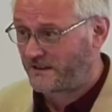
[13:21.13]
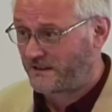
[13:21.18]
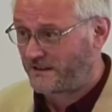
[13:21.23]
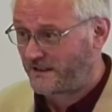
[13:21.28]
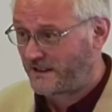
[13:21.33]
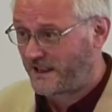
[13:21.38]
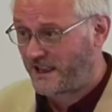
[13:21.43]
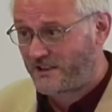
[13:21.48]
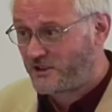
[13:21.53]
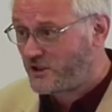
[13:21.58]

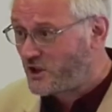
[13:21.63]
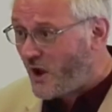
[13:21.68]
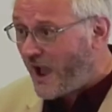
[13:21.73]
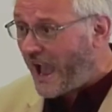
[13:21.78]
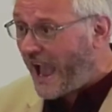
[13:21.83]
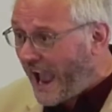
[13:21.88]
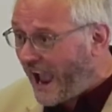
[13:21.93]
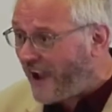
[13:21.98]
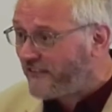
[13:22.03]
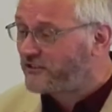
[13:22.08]
Yeah? You
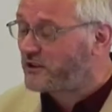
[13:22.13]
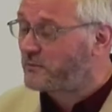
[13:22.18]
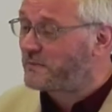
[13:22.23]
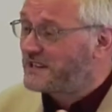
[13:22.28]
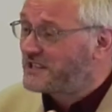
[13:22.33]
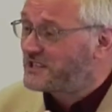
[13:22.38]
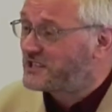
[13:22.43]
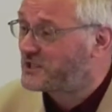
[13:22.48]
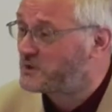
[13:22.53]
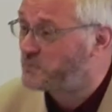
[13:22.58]
have to be
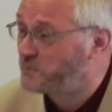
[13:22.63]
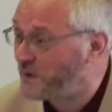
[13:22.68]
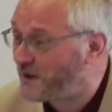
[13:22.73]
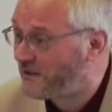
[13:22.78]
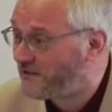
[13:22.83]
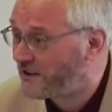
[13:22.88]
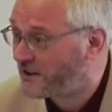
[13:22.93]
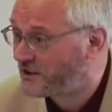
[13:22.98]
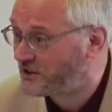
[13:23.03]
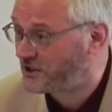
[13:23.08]

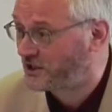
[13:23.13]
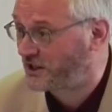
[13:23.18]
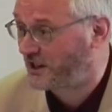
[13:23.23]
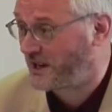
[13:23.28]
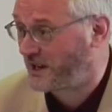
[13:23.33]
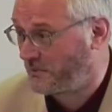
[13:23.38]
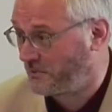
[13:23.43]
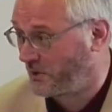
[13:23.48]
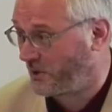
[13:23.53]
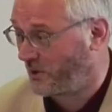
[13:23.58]

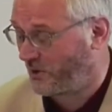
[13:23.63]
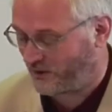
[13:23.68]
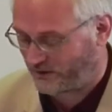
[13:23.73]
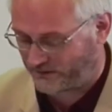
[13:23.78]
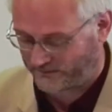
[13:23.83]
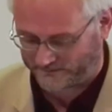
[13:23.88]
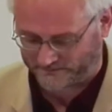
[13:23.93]
spiritually born.